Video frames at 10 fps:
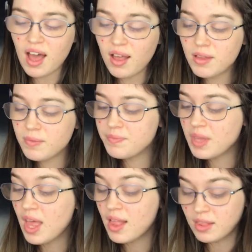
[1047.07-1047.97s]
Um,
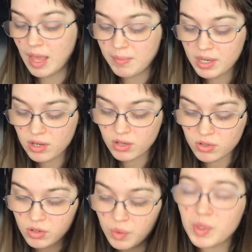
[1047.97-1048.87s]
let me
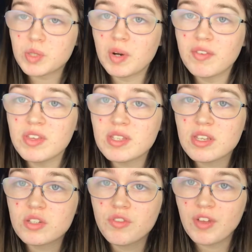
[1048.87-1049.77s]
know which one of these
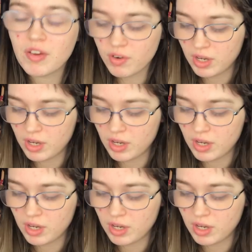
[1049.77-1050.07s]
is your favorite,